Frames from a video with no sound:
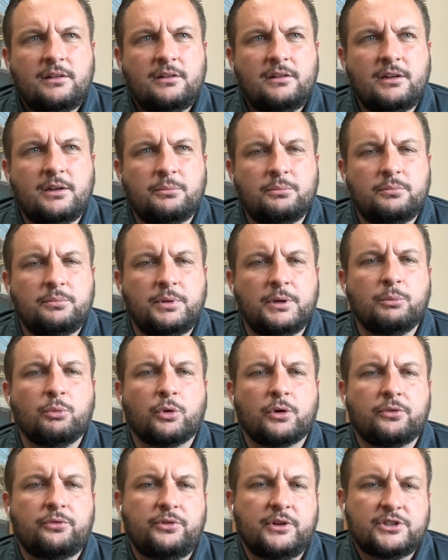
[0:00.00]
and be
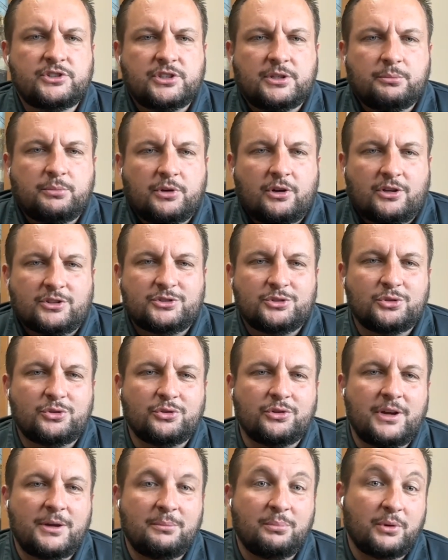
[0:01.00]
more efficient, but also
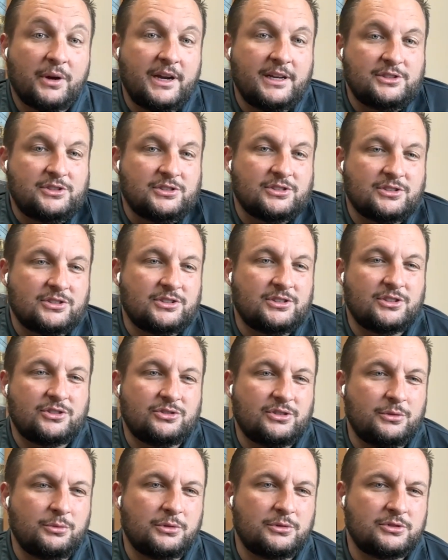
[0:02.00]
create branches
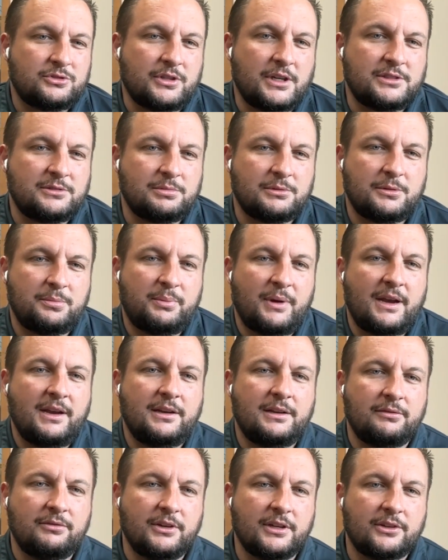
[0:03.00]
essentially, which creates some
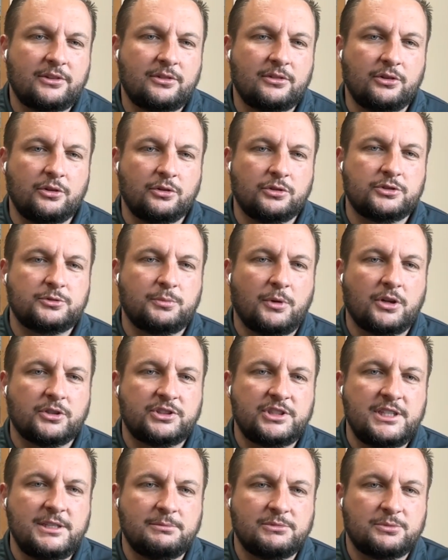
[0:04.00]
competitiveness, little small
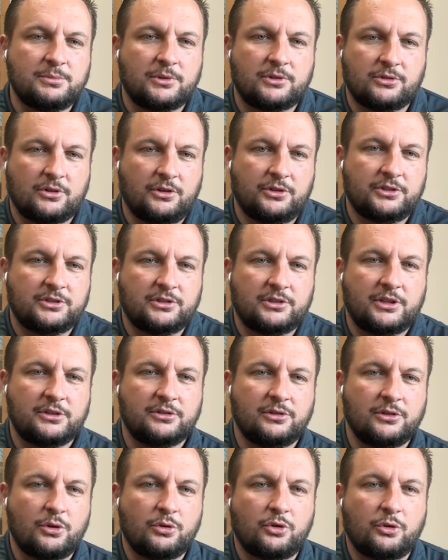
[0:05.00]
teams, but they're all in the
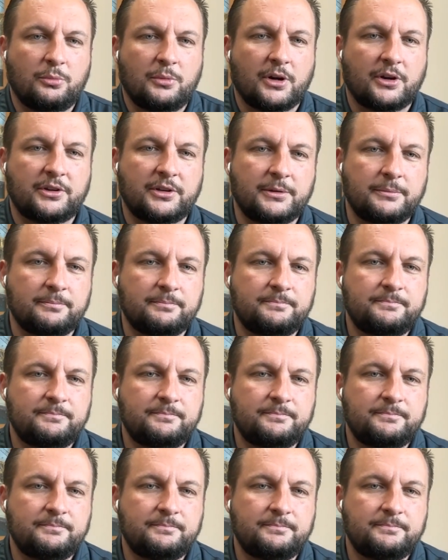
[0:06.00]
local market.